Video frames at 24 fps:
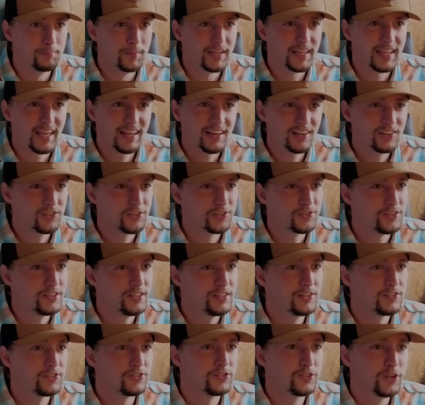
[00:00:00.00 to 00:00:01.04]
Mechanics are seen
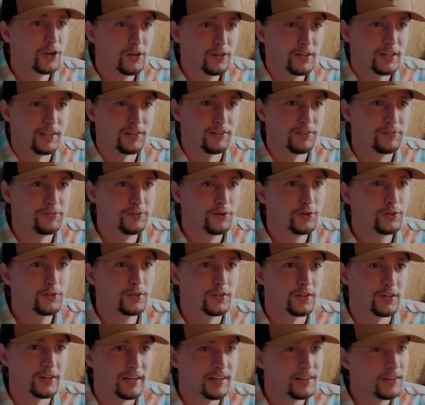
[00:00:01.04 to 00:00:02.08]
as dirty,
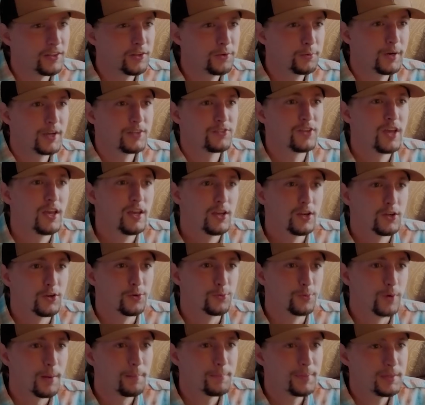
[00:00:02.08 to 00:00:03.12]
vulgar, and otherwise
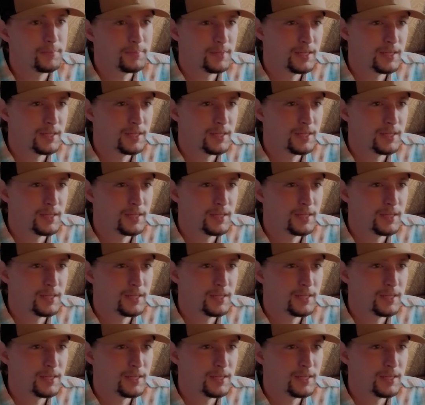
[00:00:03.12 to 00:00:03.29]
grumpy